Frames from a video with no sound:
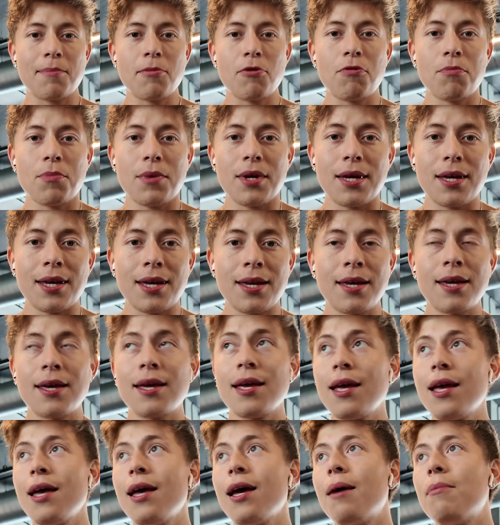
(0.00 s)
movement,
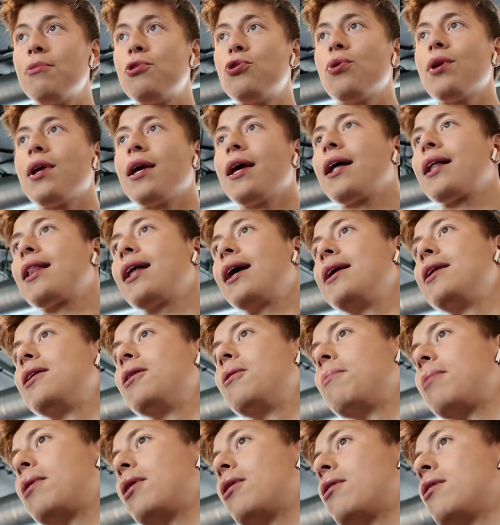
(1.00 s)
I'm doing an incline
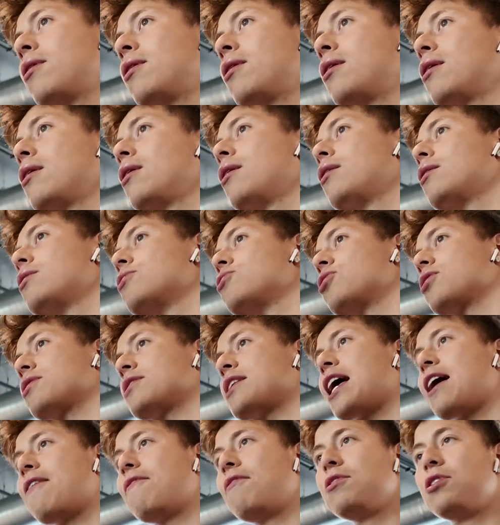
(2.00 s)
dumbbell. Just because
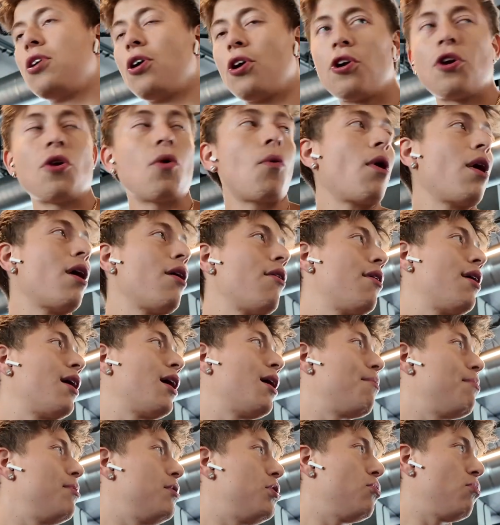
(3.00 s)
I haven't done it in a while.
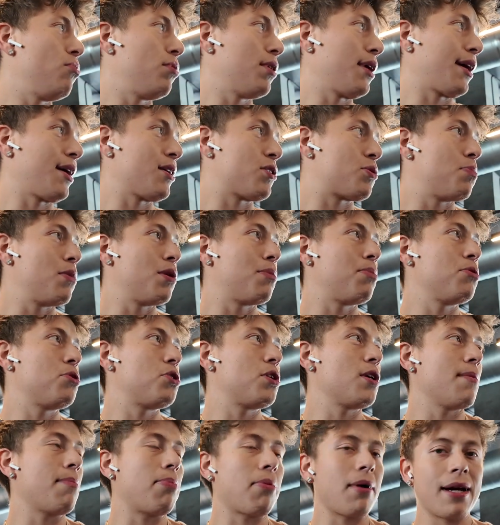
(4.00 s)
I've been doing like a Smith
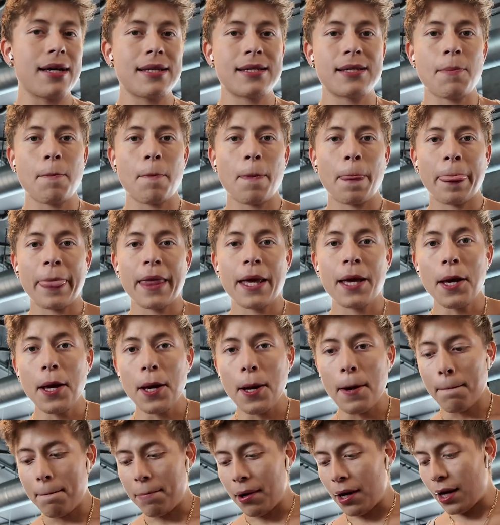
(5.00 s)
machine press,
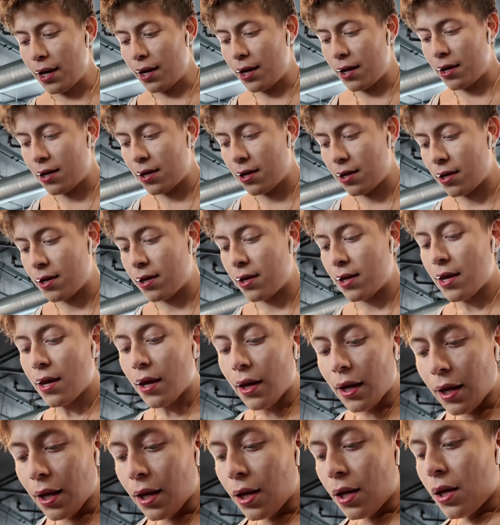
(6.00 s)
but
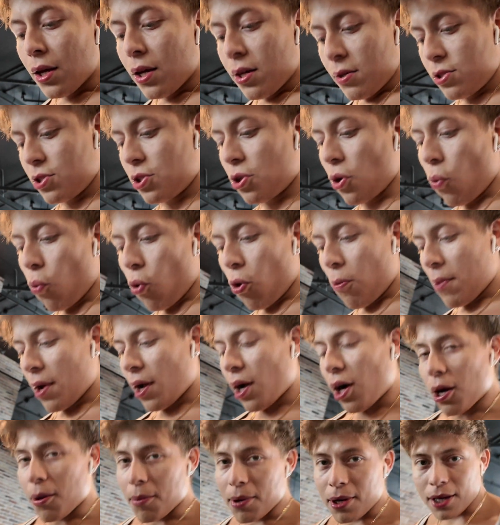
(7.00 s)
still warming
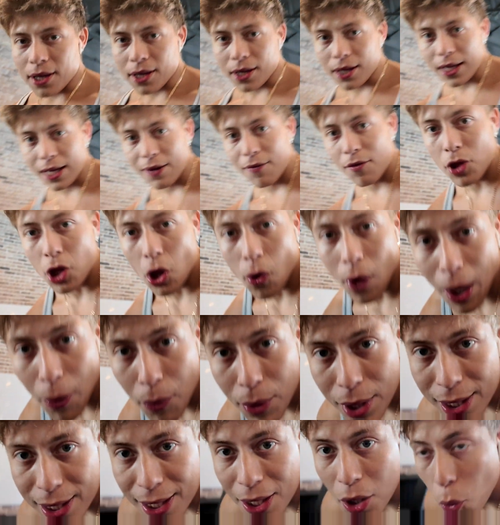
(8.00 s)
up. Even though I
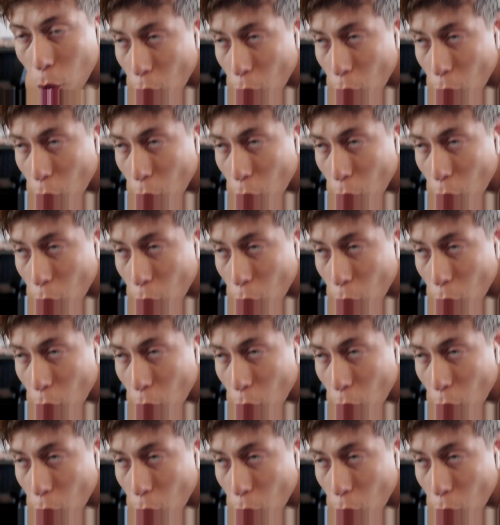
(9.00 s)
already did a